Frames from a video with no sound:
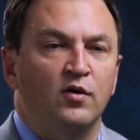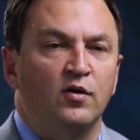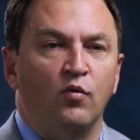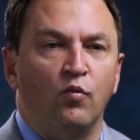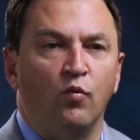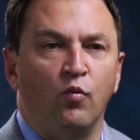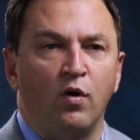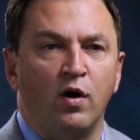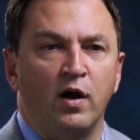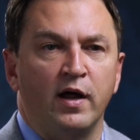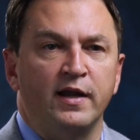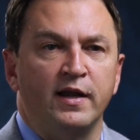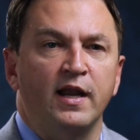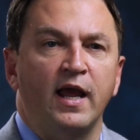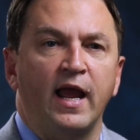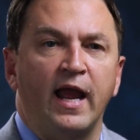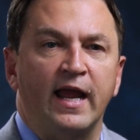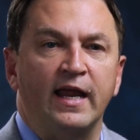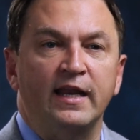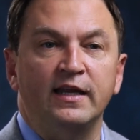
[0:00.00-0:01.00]

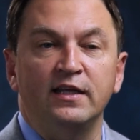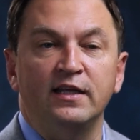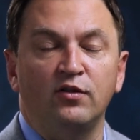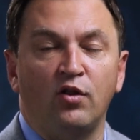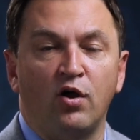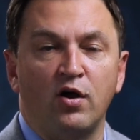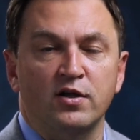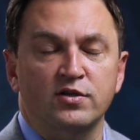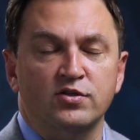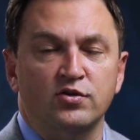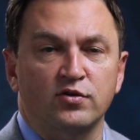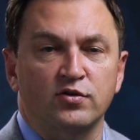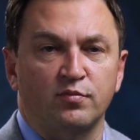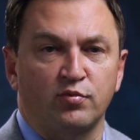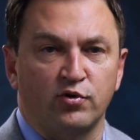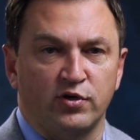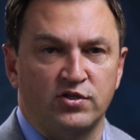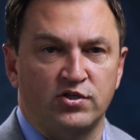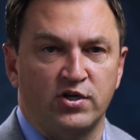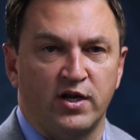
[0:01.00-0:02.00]
1, any loss or
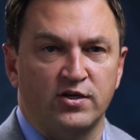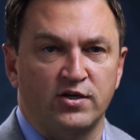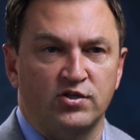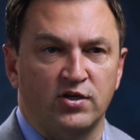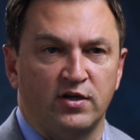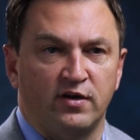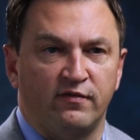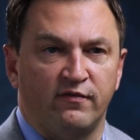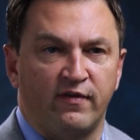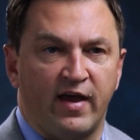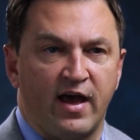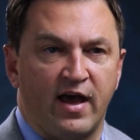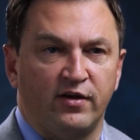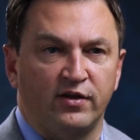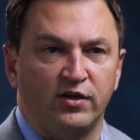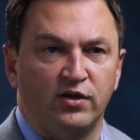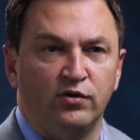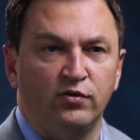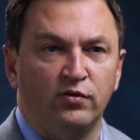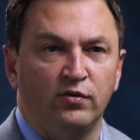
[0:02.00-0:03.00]
depreciation in
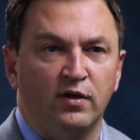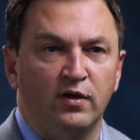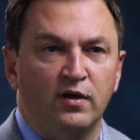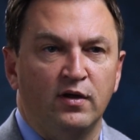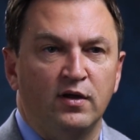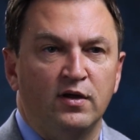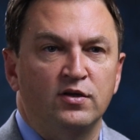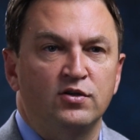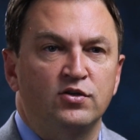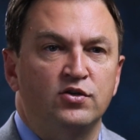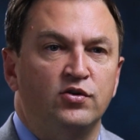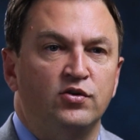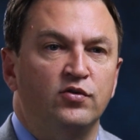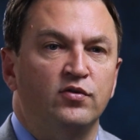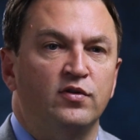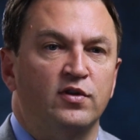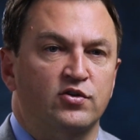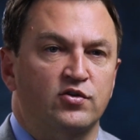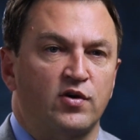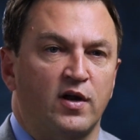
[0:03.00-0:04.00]
value to
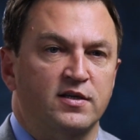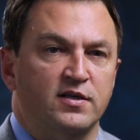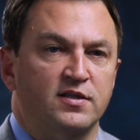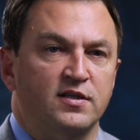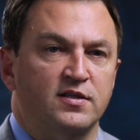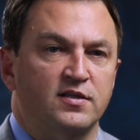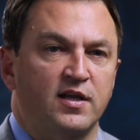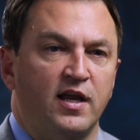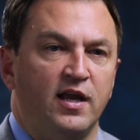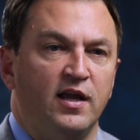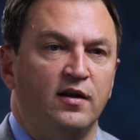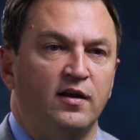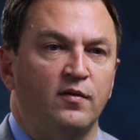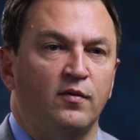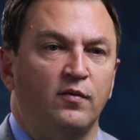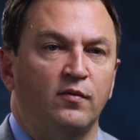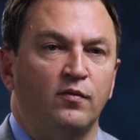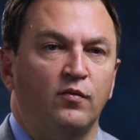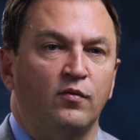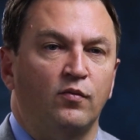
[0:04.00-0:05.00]
the trust estate
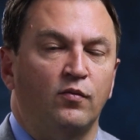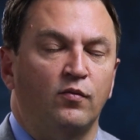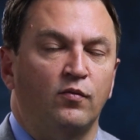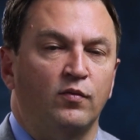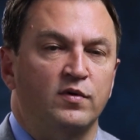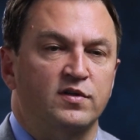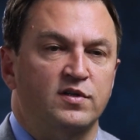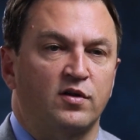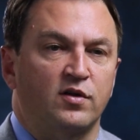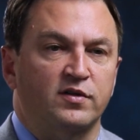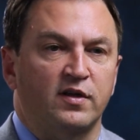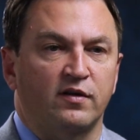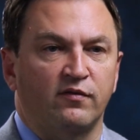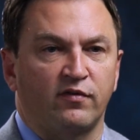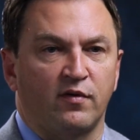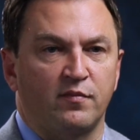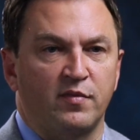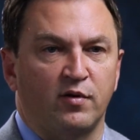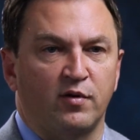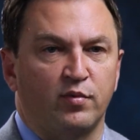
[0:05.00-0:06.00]
resulting
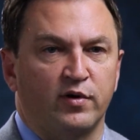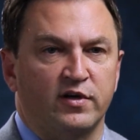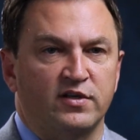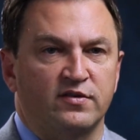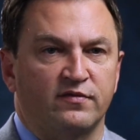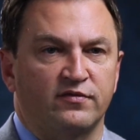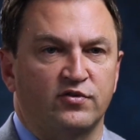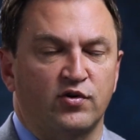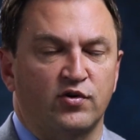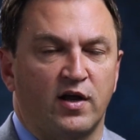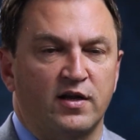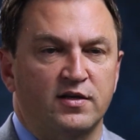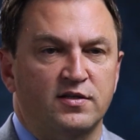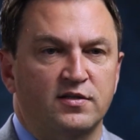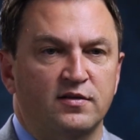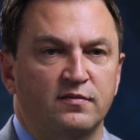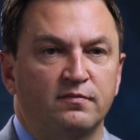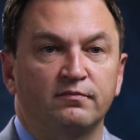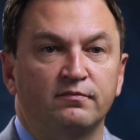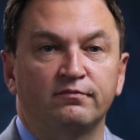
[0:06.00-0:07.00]
from their breach of
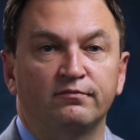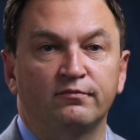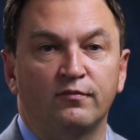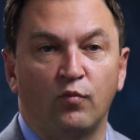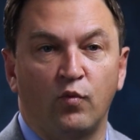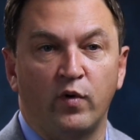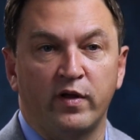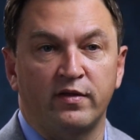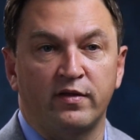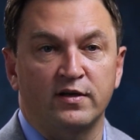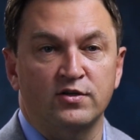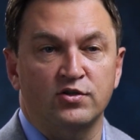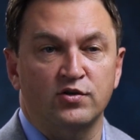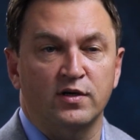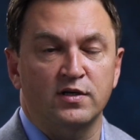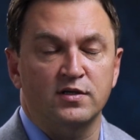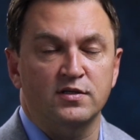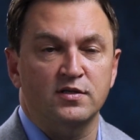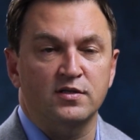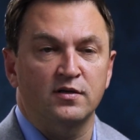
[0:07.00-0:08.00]
trust, with
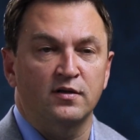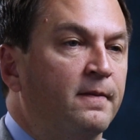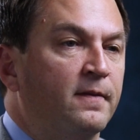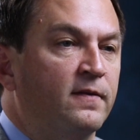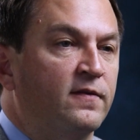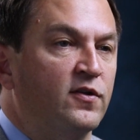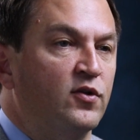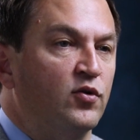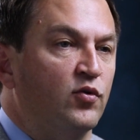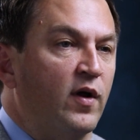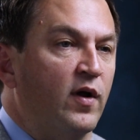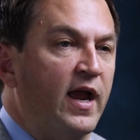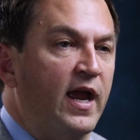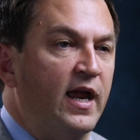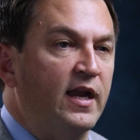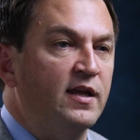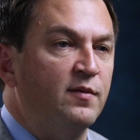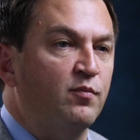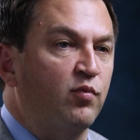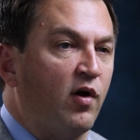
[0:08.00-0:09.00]
interest. 2,
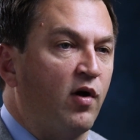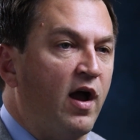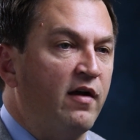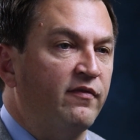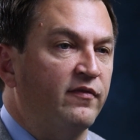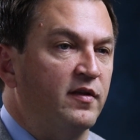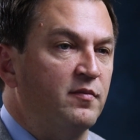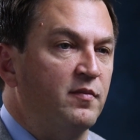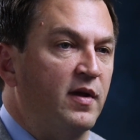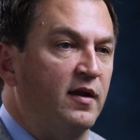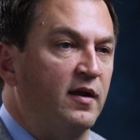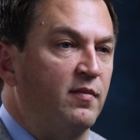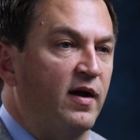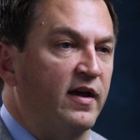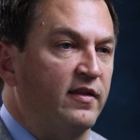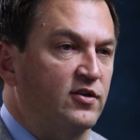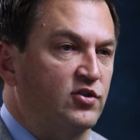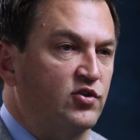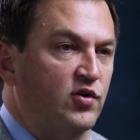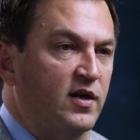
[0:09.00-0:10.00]
any profit made by
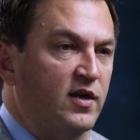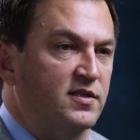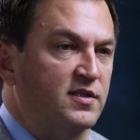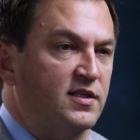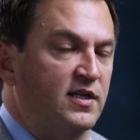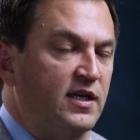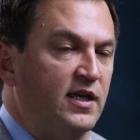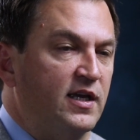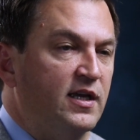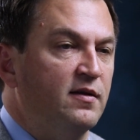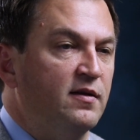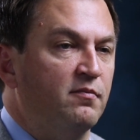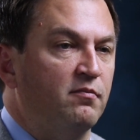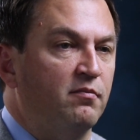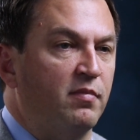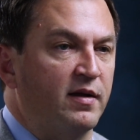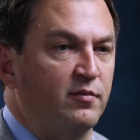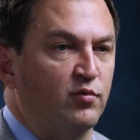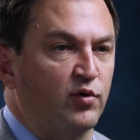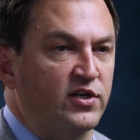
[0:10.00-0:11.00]
the trustee
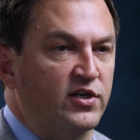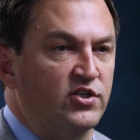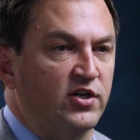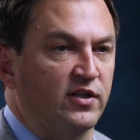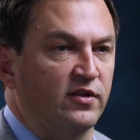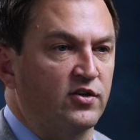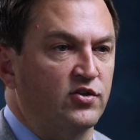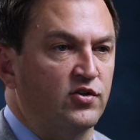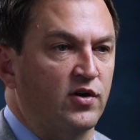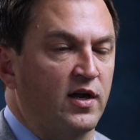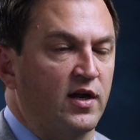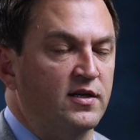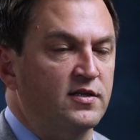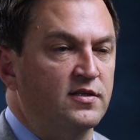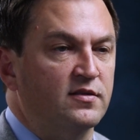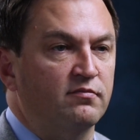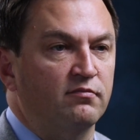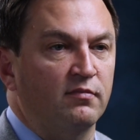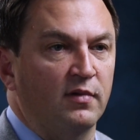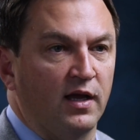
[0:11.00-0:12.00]
by breaching the
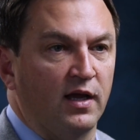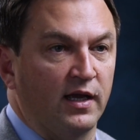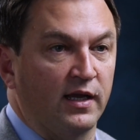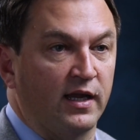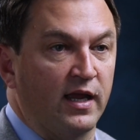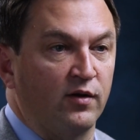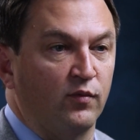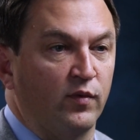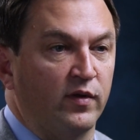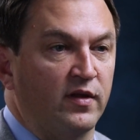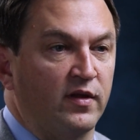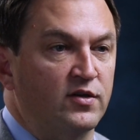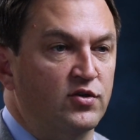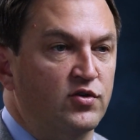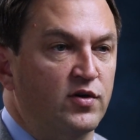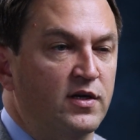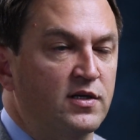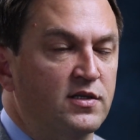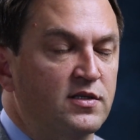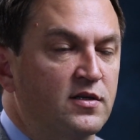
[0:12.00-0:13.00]
trust, again with
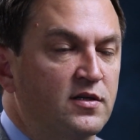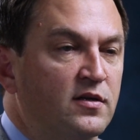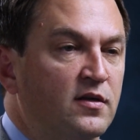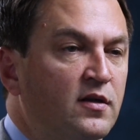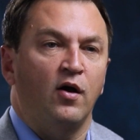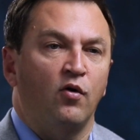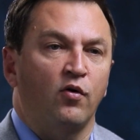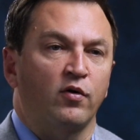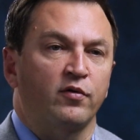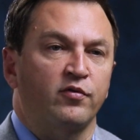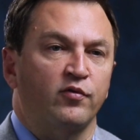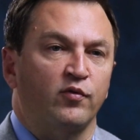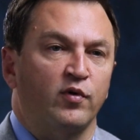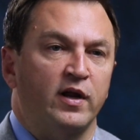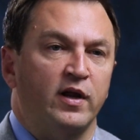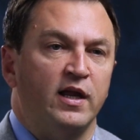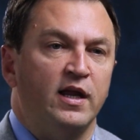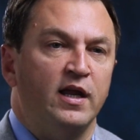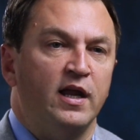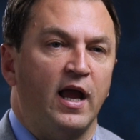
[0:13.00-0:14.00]
interest. Or
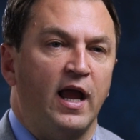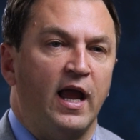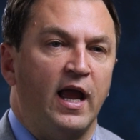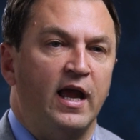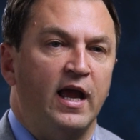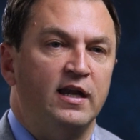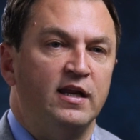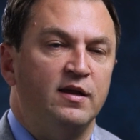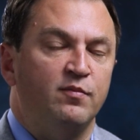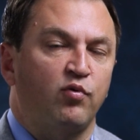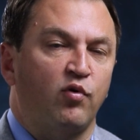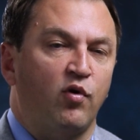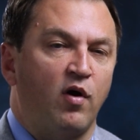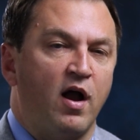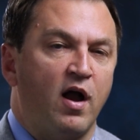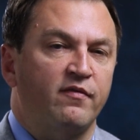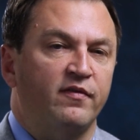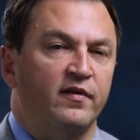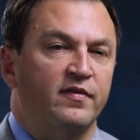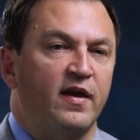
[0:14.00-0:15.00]
3, any
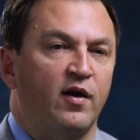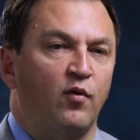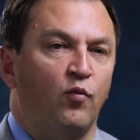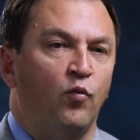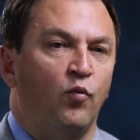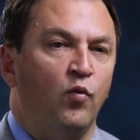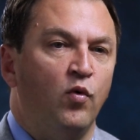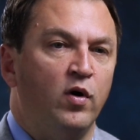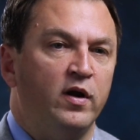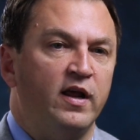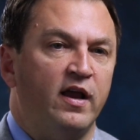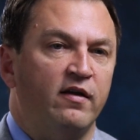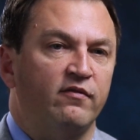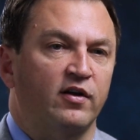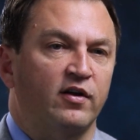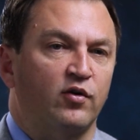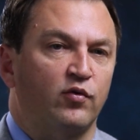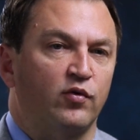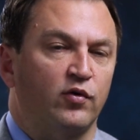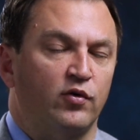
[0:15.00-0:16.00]
profit that would have
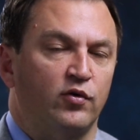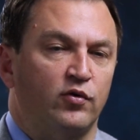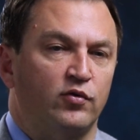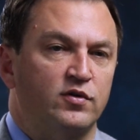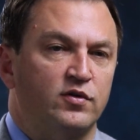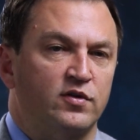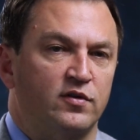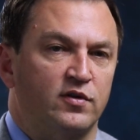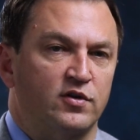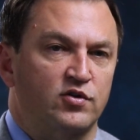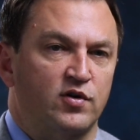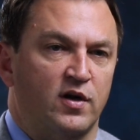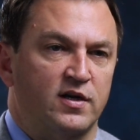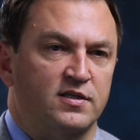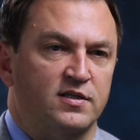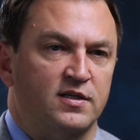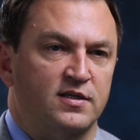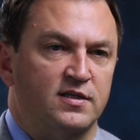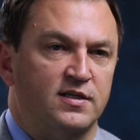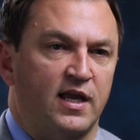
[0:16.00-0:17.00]
accrued to the
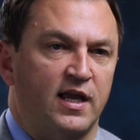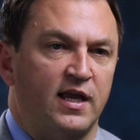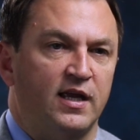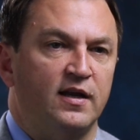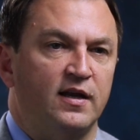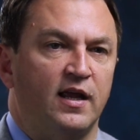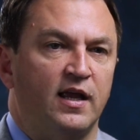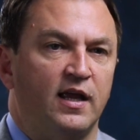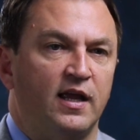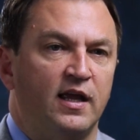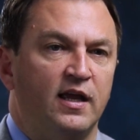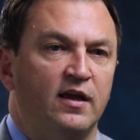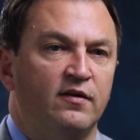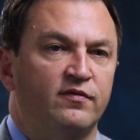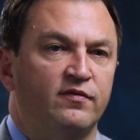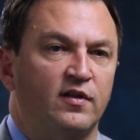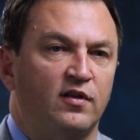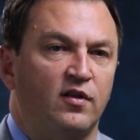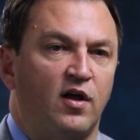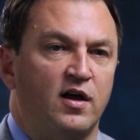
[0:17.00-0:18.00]
trust estate
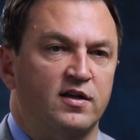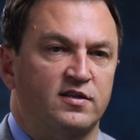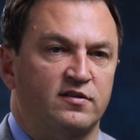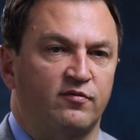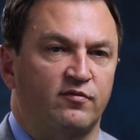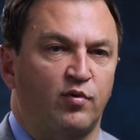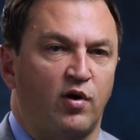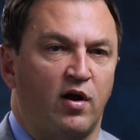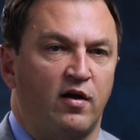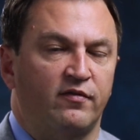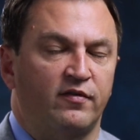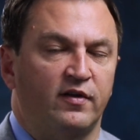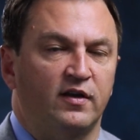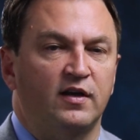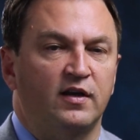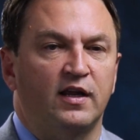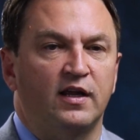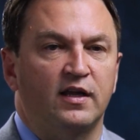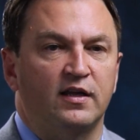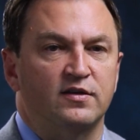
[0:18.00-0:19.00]
if the loss of profit
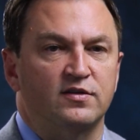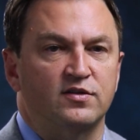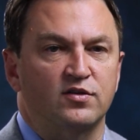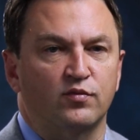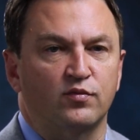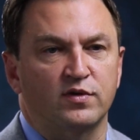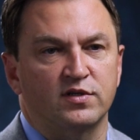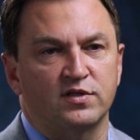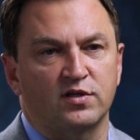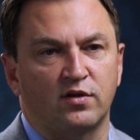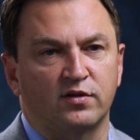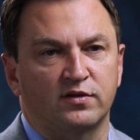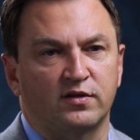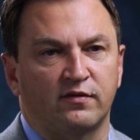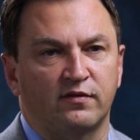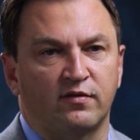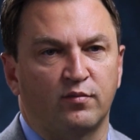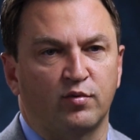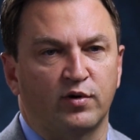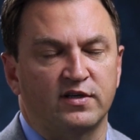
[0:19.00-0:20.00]
is the result
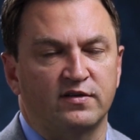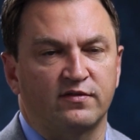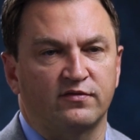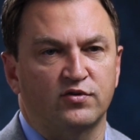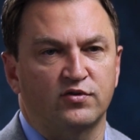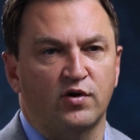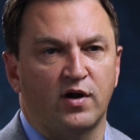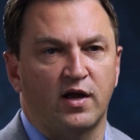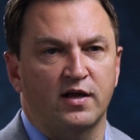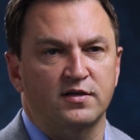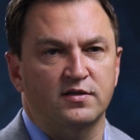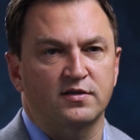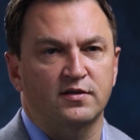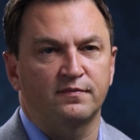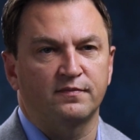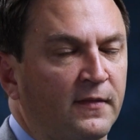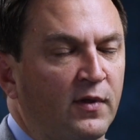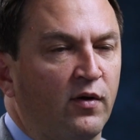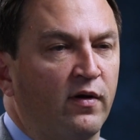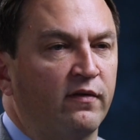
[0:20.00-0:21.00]
of the breach of trust.
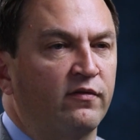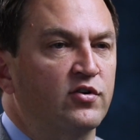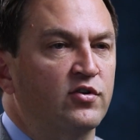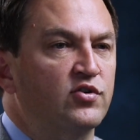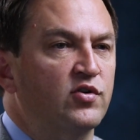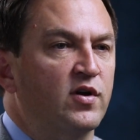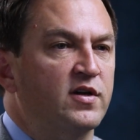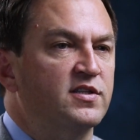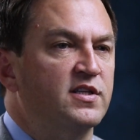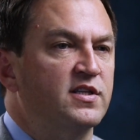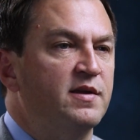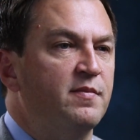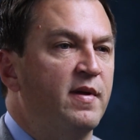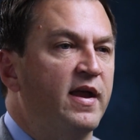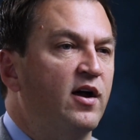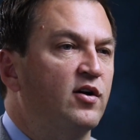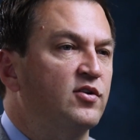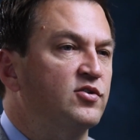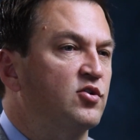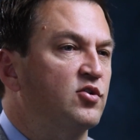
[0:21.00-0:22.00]
However, a trustee may
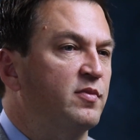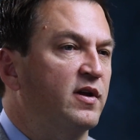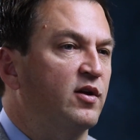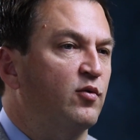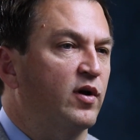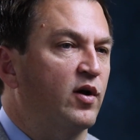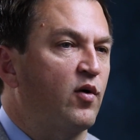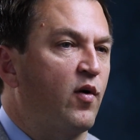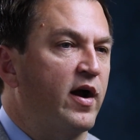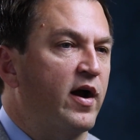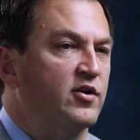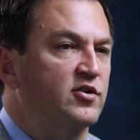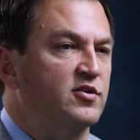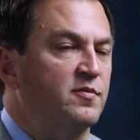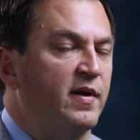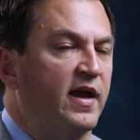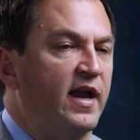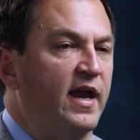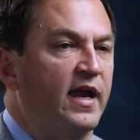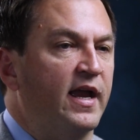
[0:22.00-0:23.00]
also be required to
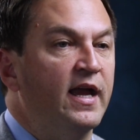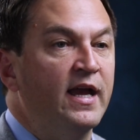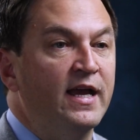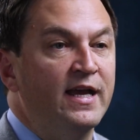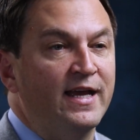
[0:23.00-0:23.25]
pay